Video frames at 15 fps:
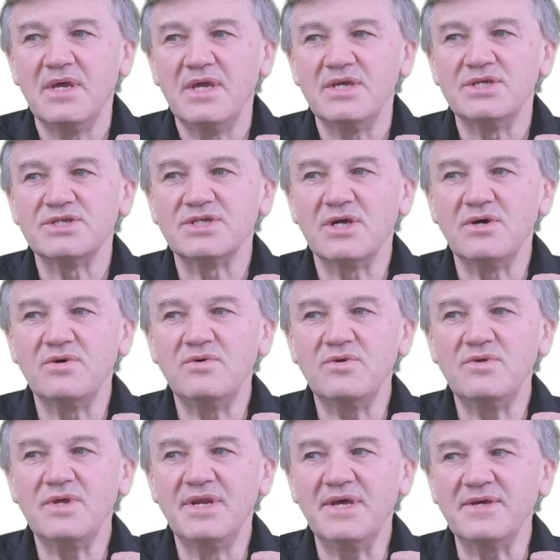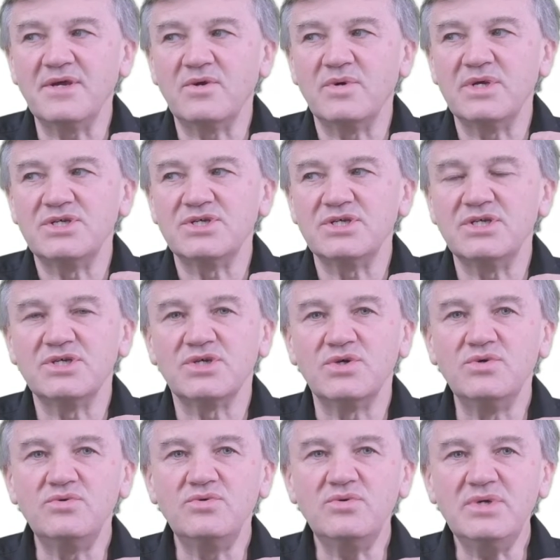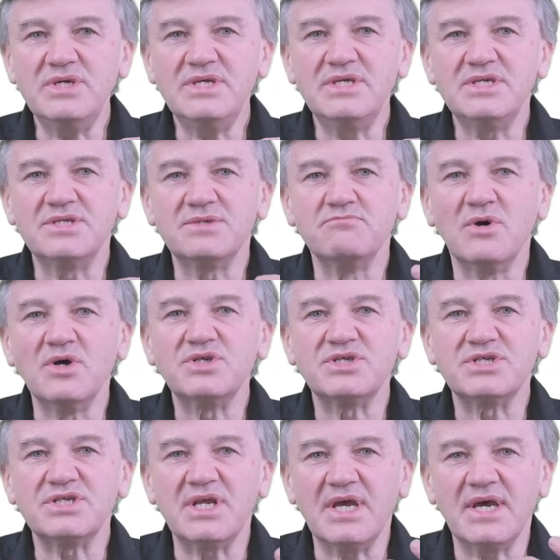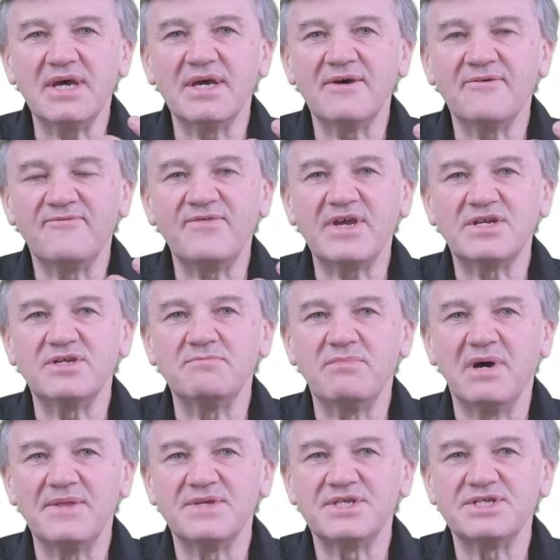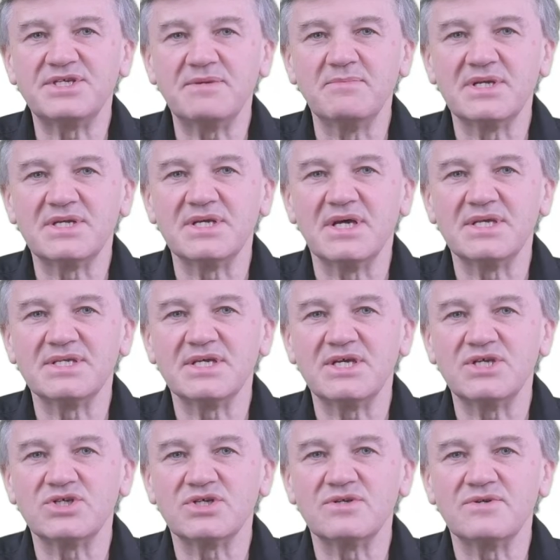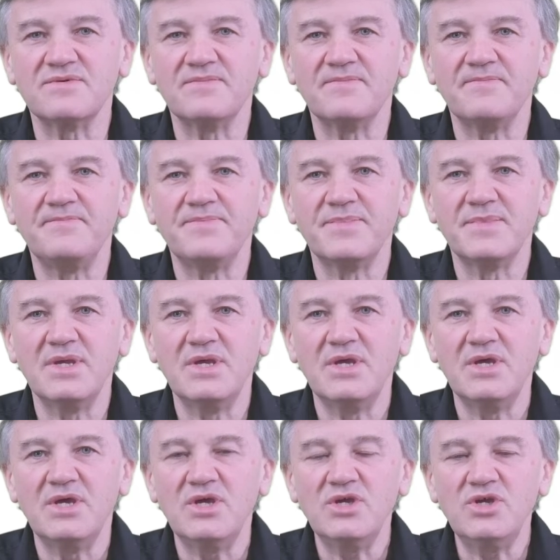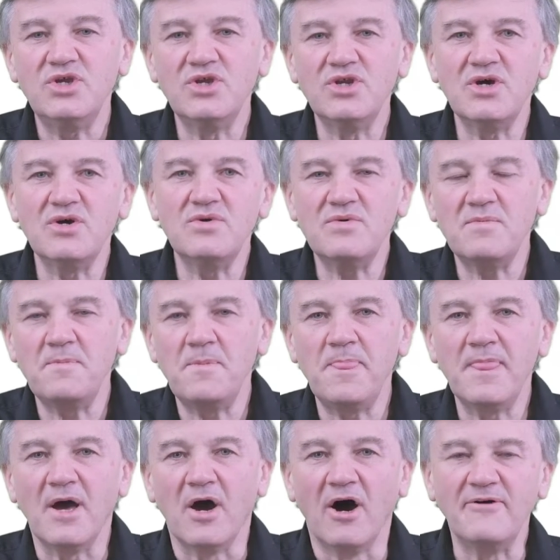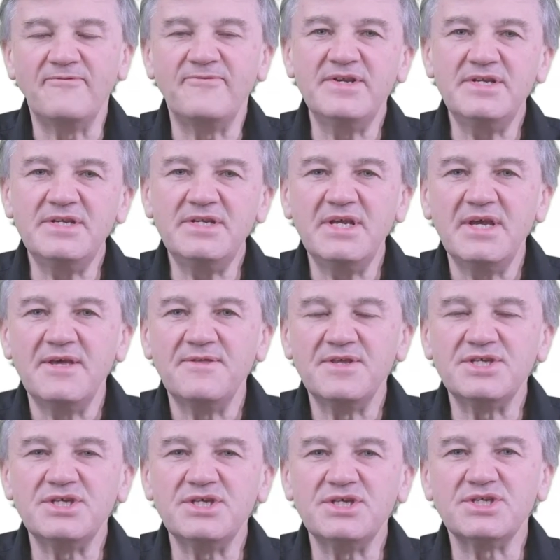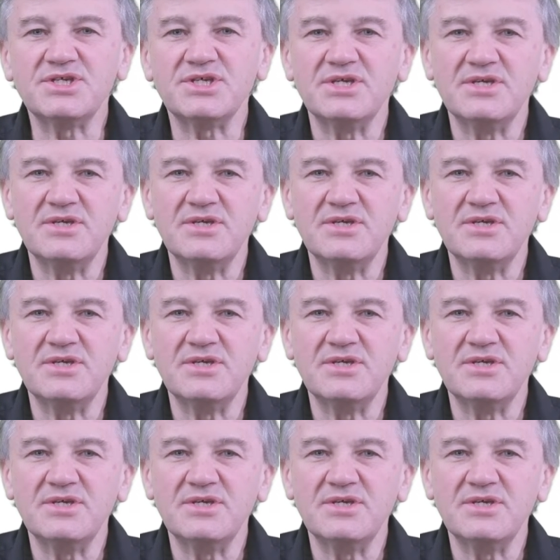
So, another question is who is most uh, affected by the stigmatization? You know, often this is